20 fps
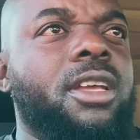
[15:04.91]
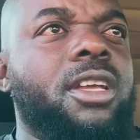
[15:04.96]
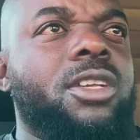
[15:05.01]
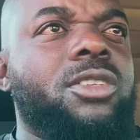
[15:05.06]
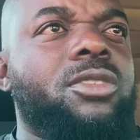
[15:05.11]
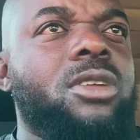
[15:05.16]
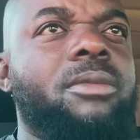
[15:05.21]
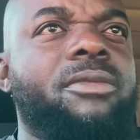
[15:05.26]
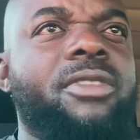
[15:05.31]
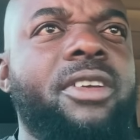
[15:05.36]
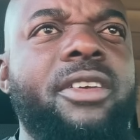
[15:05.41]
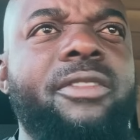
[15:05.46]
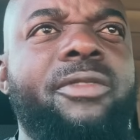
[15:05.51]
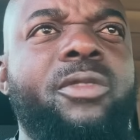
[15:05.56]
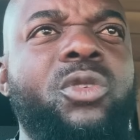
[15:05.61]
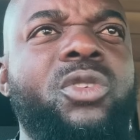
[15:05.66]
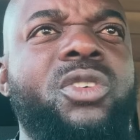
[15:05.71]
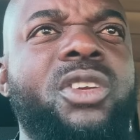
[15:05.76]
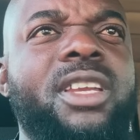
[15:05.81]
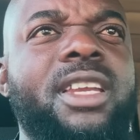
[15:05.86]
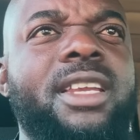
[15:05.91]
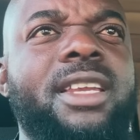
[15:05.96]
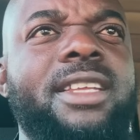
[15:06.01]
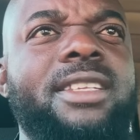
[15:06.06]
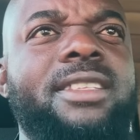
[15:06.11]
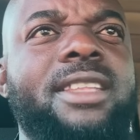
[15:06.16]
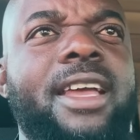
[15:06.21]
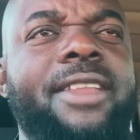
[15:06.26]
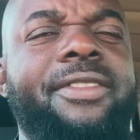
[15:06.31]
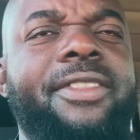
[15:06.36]
So I'm very fortunate, at
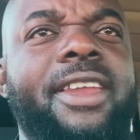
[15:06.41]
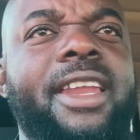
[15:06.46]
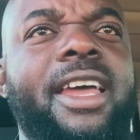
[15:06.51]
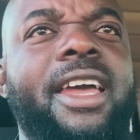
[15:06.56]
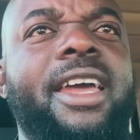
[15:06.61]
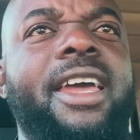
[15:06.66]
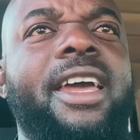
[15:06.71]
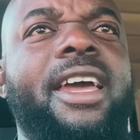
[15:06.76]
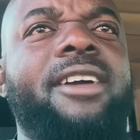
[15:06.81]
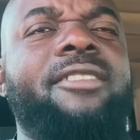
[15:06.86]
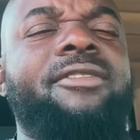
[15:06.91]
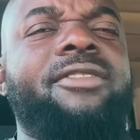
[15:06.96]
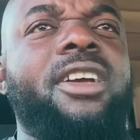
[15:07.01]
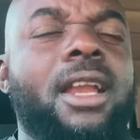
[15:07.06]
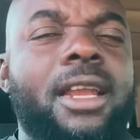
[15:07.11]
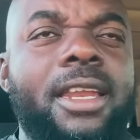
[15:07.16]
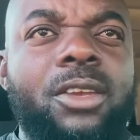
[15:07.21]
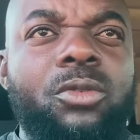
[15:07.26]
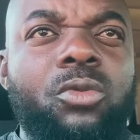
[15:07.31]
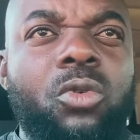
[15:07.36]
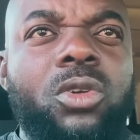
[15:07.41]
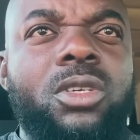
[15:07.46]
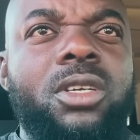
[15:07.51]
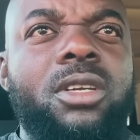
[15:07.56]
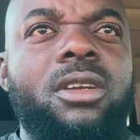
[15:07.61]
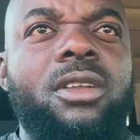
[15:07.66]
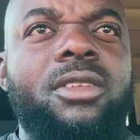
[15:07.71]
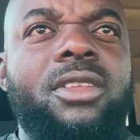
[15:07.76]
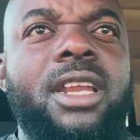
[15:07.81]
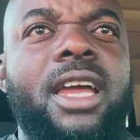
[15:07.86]
least, that I have clean
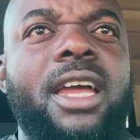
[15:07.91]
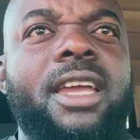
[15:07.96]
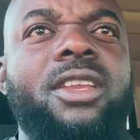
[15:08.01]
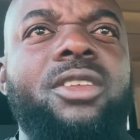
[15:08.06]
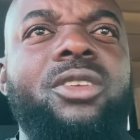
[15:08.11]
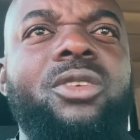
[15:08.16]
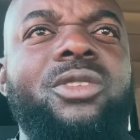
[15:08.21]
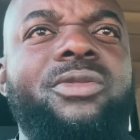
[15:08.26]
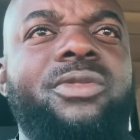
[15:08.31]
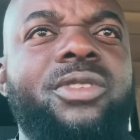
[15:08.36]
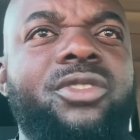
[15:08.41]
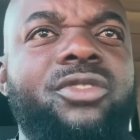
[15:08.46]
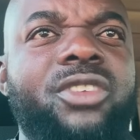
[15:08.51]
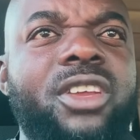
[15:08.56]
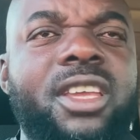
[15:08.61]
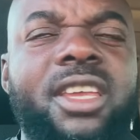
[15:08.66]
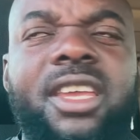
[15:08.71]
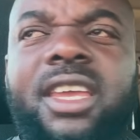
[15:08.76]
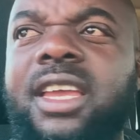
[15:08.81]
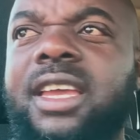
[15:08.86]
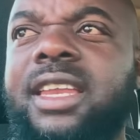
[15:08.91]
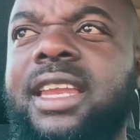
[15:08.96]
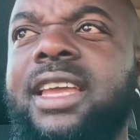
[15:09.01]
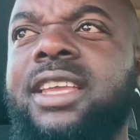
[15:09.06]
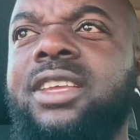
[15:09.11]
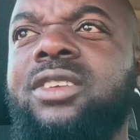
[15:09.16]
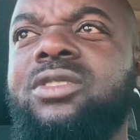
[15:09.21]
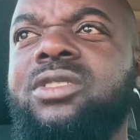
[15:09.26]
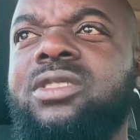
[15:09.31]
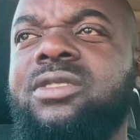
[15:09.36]
water that I can use for drinking, and I
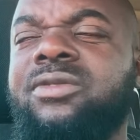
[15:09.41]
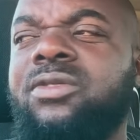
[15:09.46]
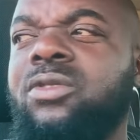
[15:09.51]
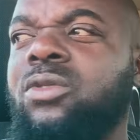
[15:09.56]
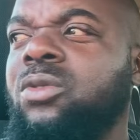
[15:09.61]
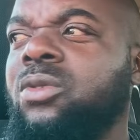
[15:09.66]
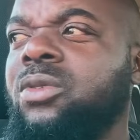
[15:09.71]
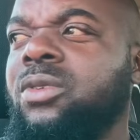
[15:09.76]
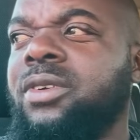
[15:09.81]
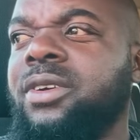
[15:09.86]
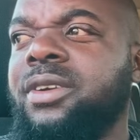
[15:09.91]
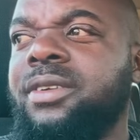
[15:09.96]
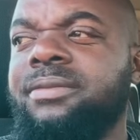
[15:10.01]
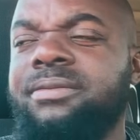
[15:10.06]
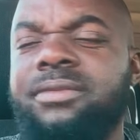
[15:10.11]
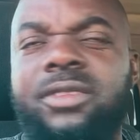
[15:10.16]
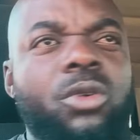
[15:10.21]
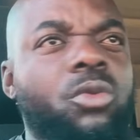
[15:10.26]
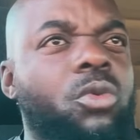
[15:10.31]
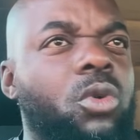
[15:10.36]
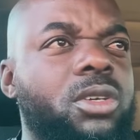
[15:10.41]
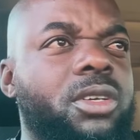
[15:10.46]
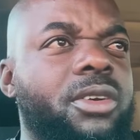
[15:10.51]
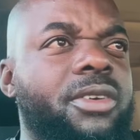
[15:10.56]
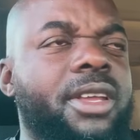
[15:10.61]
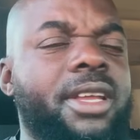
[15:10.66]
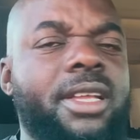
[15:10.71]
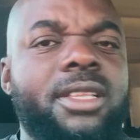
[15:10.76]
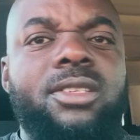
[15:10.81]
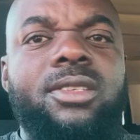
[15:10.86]
use it for
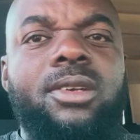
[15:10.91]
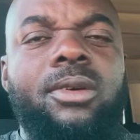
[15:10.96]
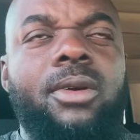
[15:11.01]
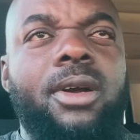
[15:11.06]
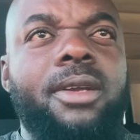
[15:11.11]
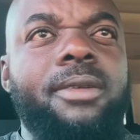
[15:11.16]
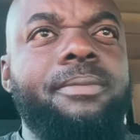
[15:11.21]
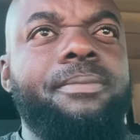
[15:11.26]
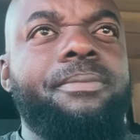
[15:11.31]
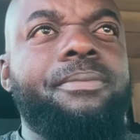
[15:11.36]
watering and so on.